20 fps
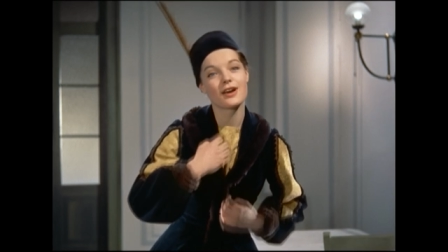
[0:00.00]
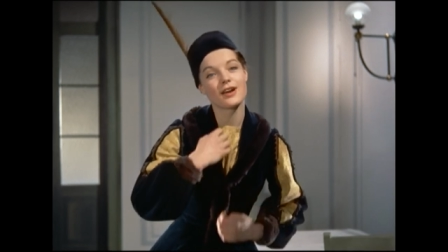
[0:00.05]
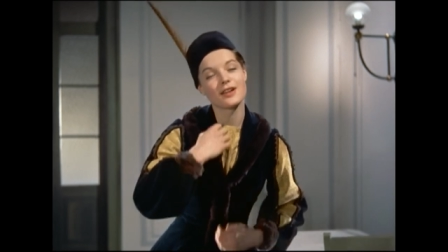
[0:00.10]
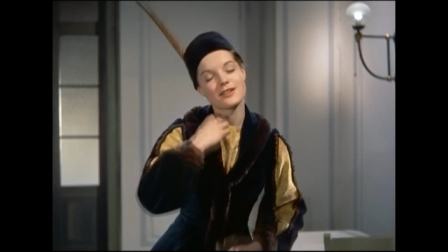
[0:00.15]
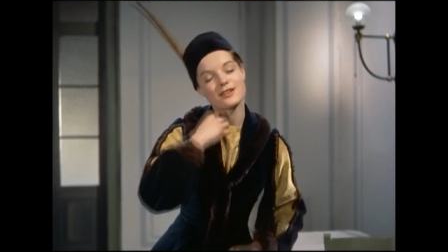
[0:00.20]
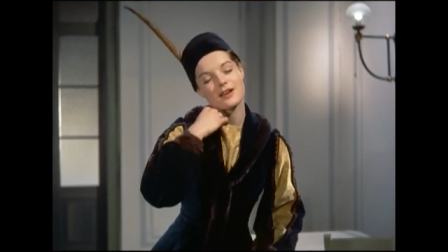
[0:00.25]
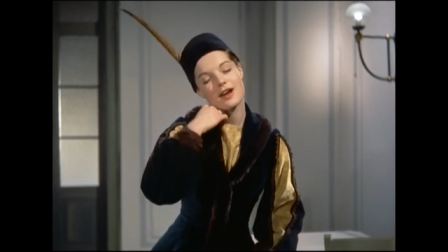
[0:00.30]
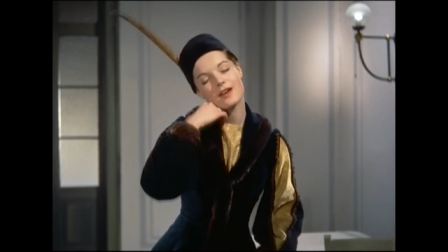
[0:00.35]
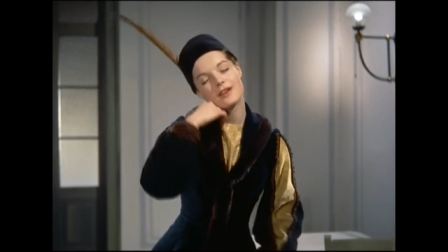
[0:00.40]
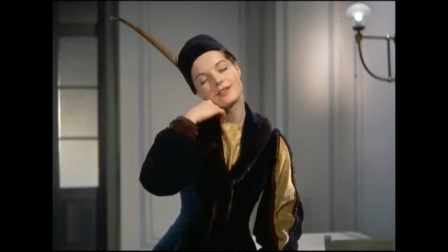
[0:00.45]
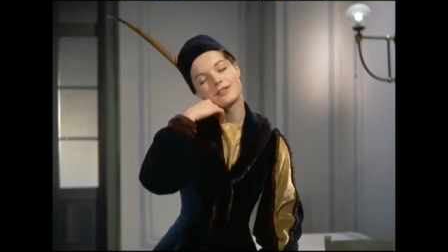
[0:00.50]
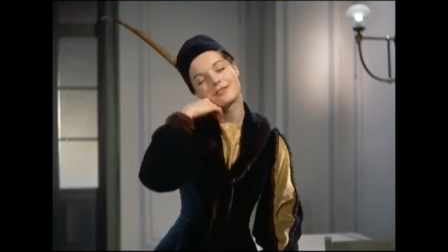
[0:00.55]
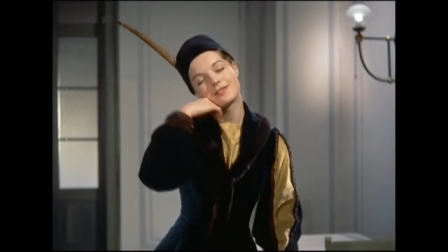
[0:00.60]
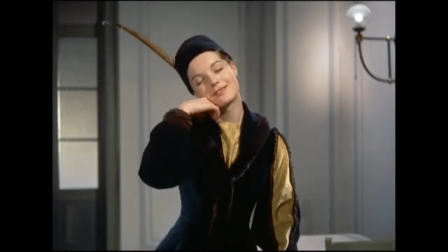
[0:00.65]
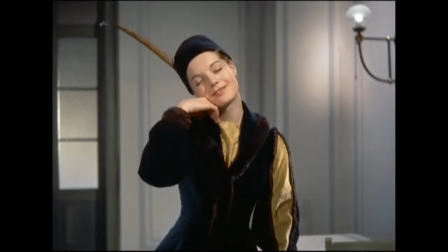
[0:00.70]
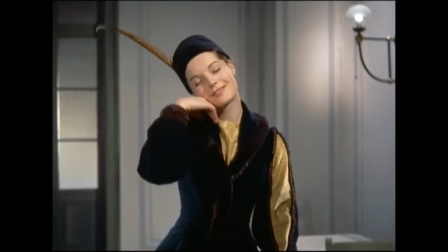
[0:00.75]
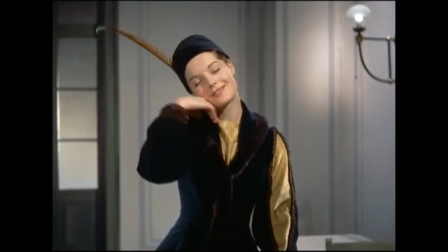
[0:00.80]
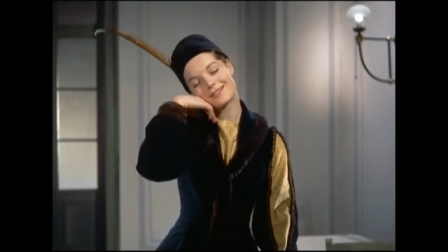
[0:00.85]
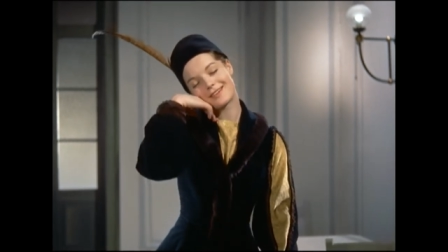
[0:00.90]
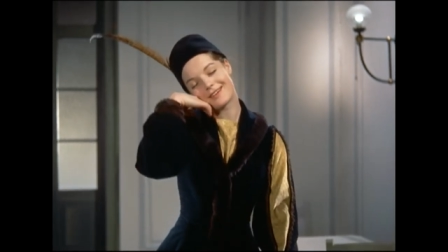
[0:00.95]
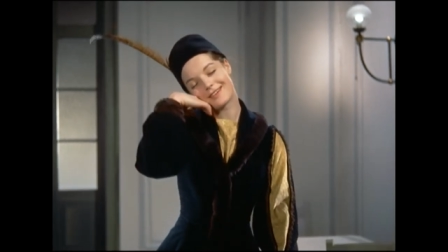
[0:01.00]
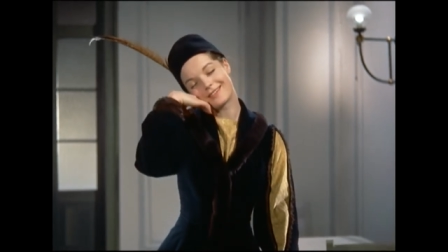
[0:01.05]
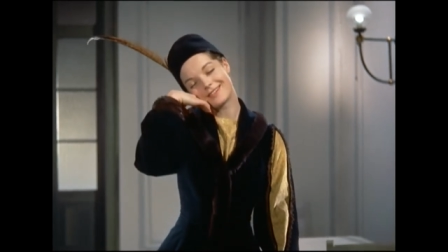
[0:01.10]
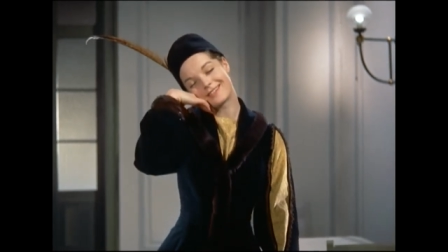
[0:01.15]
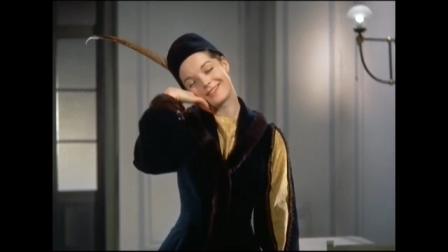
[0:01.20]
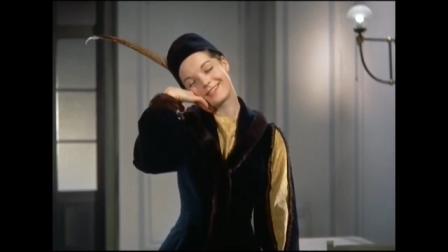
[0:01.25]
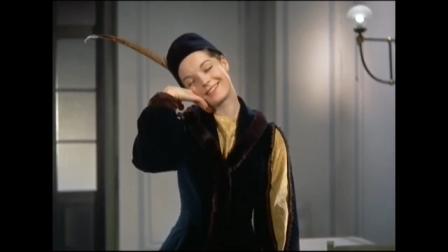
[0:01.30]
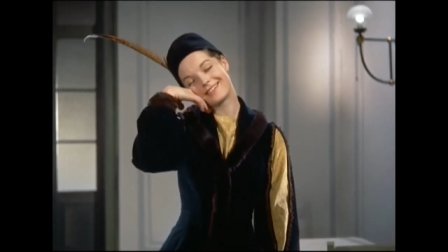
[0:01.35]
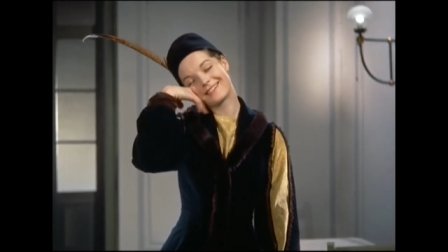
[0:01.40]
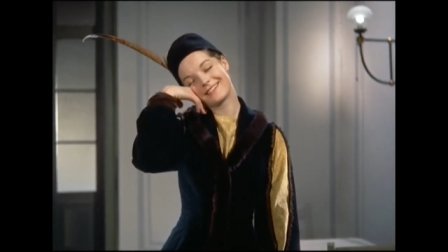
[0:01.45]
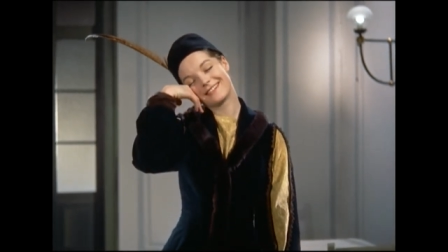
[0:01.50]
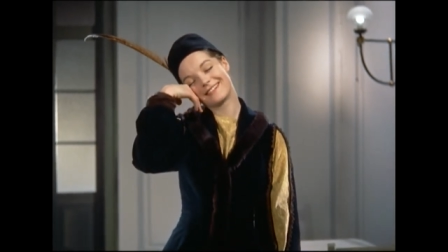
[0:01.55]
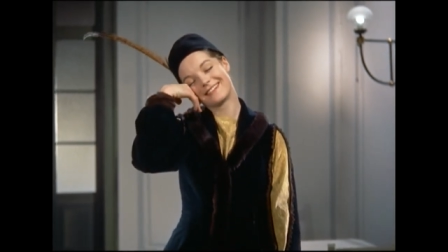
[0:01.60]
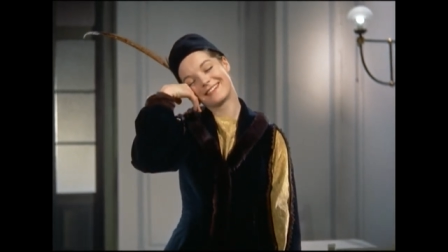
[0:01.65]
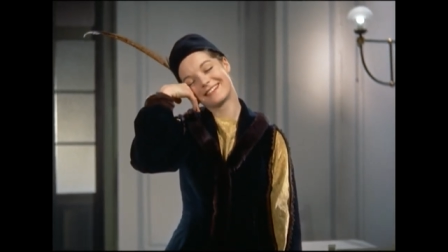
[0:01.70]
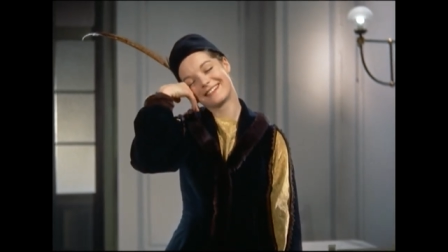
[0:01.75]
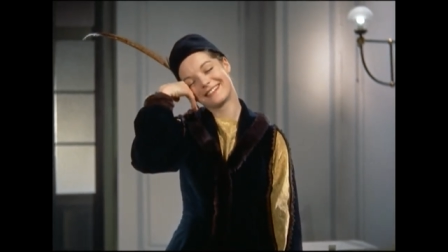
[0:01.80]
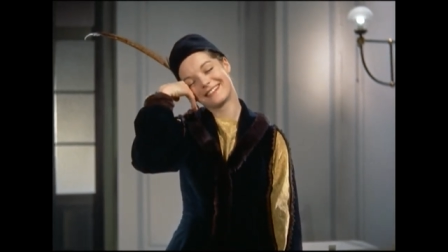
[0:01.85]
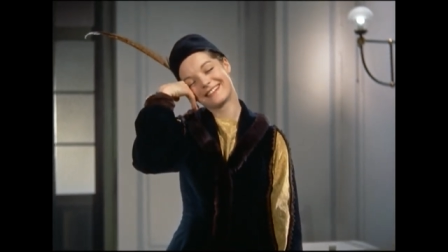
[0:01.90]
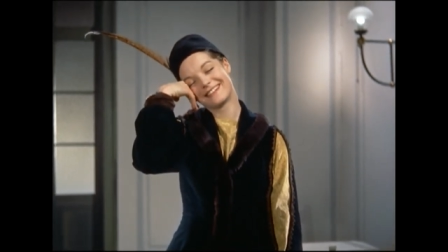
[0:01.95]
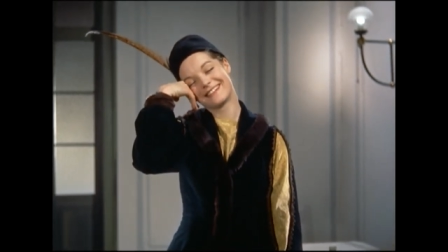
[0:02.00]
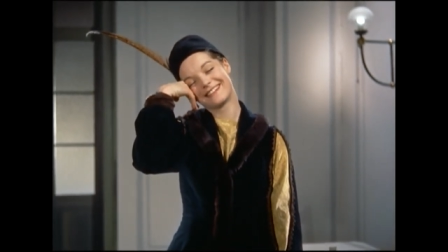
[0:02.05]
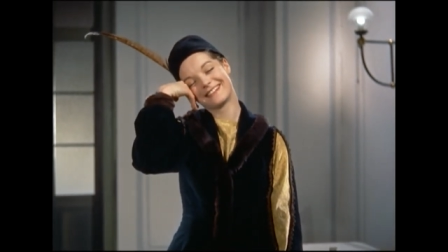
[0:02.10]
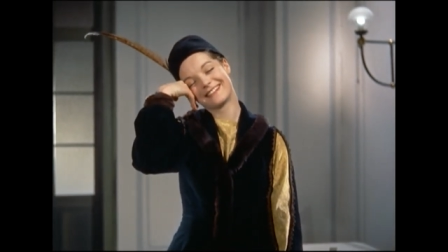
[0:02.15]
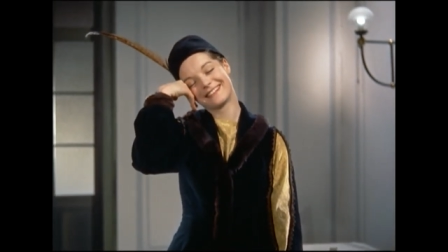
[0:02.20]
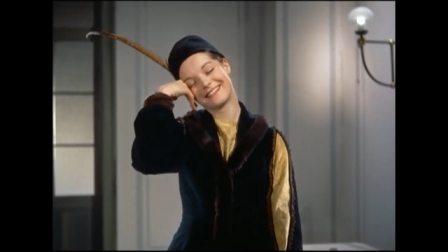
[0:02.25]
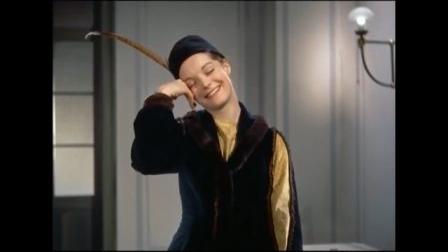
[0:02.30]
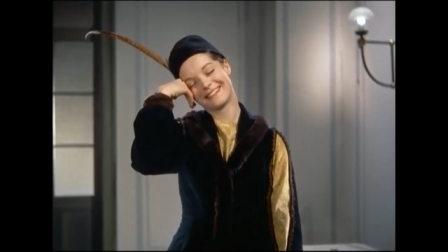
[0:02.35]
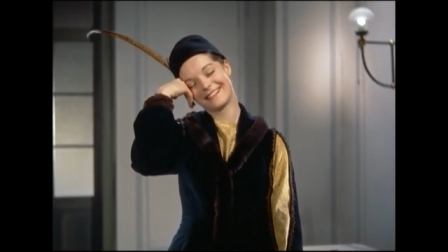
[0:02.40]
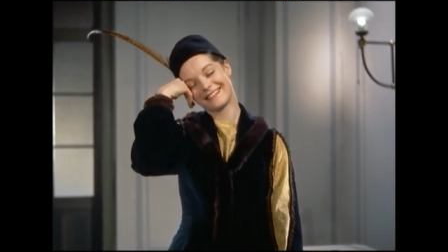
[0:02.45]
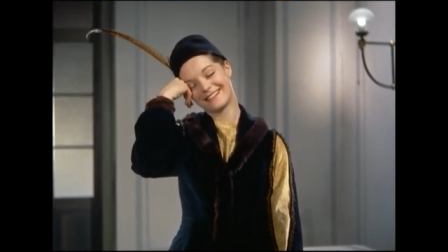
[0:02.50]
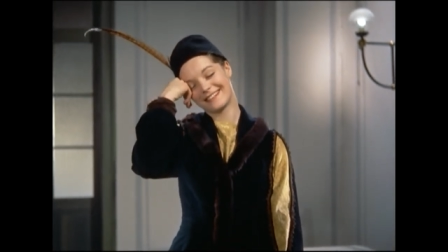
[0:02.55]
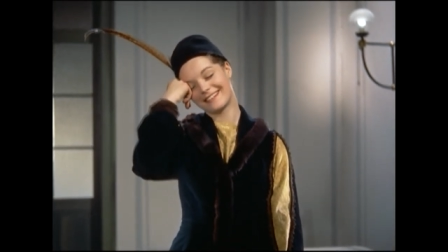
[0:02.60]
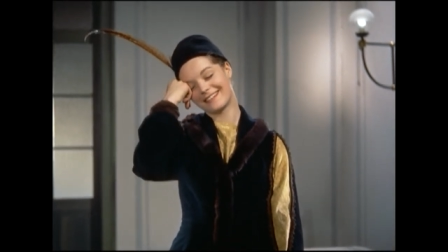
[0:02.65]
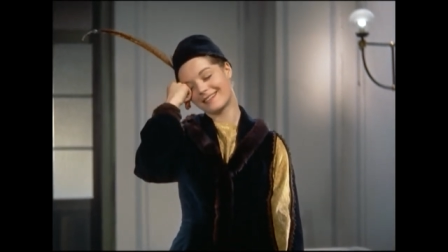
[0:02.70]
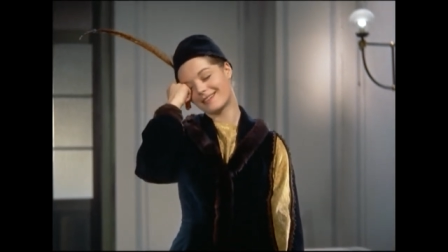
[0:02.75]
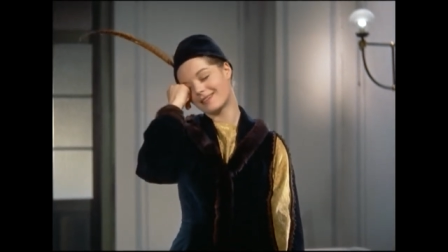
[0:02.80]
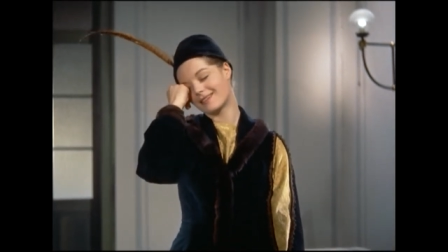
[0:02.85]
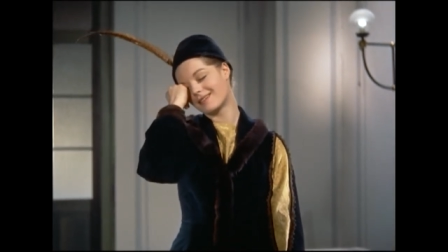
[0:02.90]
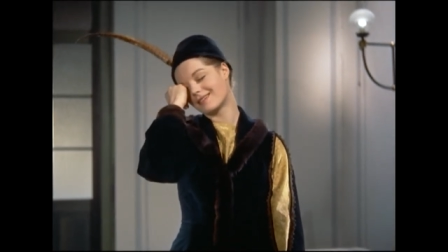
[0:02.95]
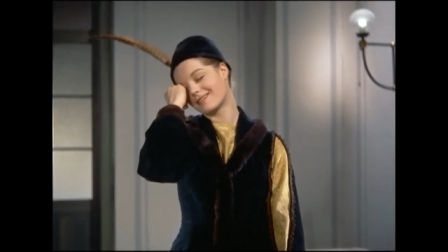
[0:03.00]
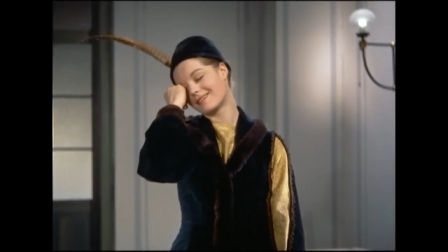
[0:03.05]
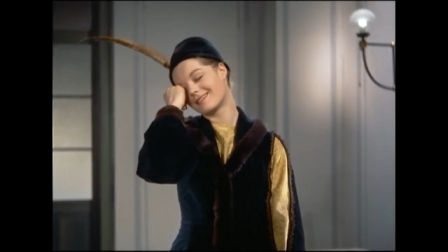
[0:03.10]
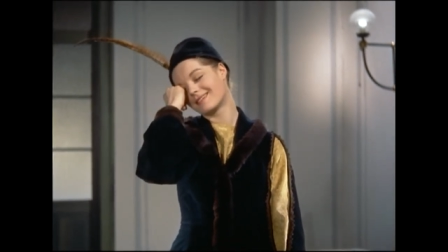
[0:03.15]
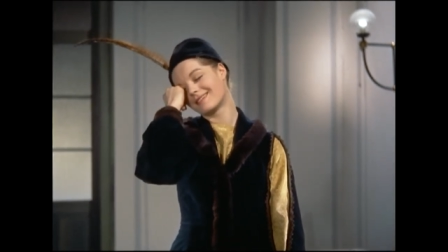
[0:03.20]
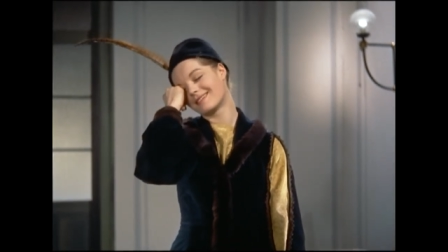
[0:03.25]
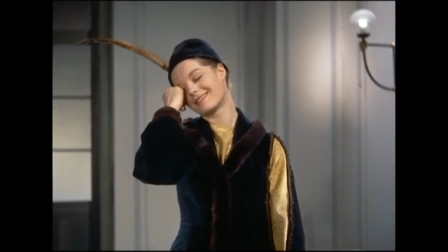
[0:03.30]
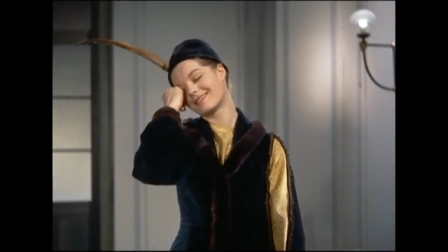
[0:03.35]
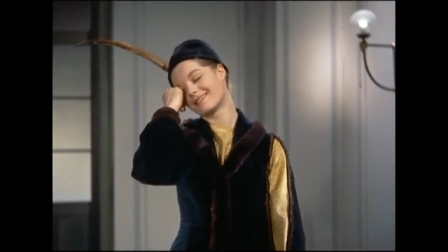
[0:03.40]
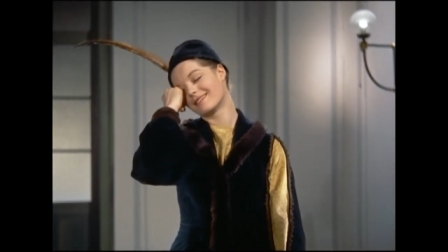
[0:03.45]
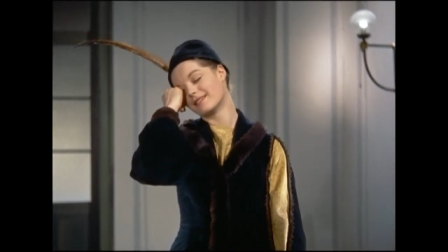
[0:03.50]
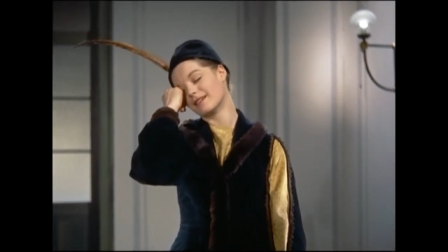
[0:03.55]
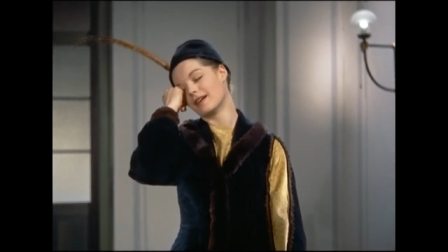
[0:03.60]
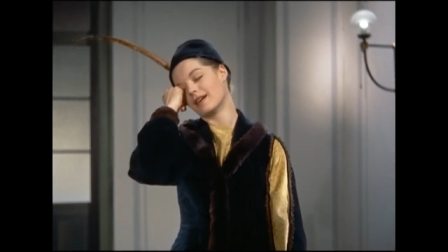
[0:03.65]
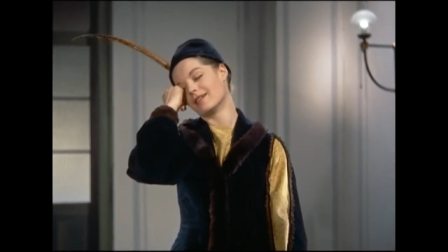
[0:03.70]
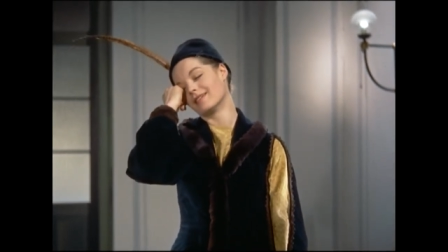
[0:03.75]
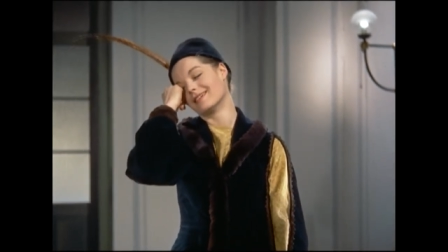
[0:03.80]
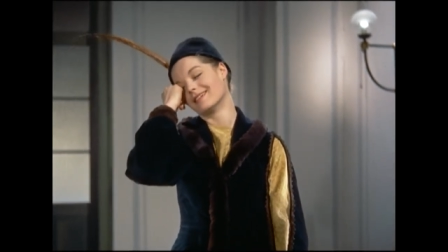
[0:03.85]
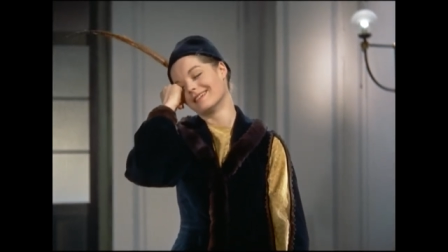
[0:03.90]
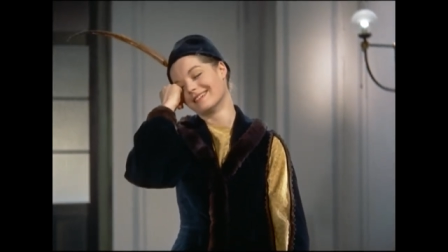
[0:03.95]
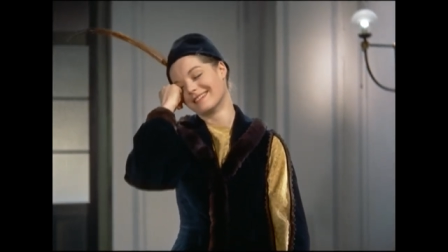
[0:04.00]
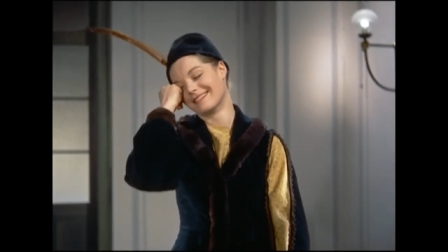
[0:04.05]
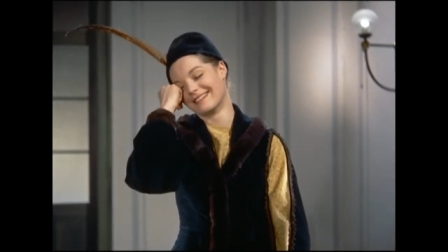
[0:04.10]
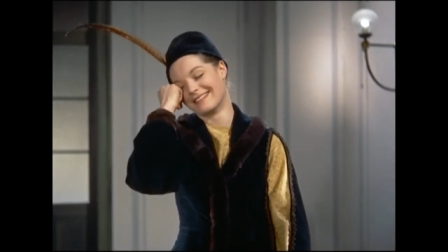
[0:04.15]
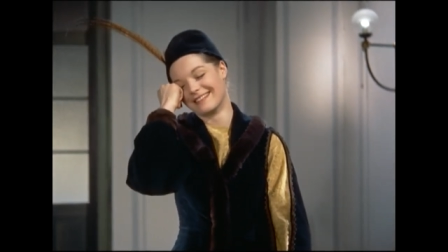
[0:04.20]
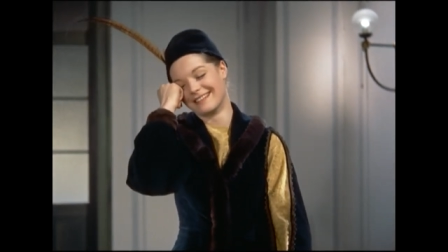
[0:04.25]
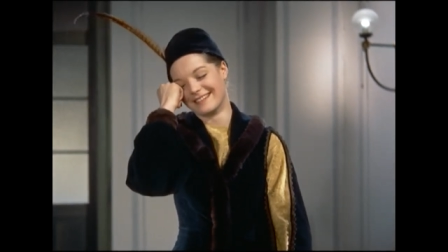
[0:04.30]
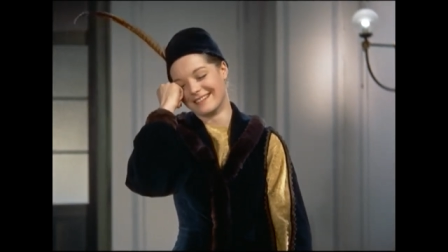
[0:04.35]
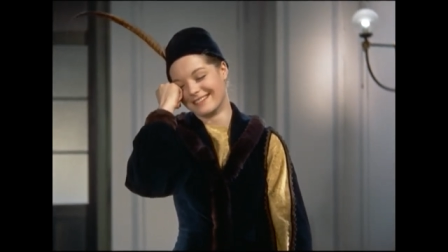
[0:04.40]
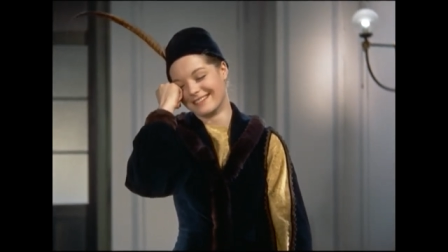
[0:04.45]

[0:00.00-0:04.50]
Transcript: see of Romy playing a more realistic character is Manuela in Mädchen in Uniform, the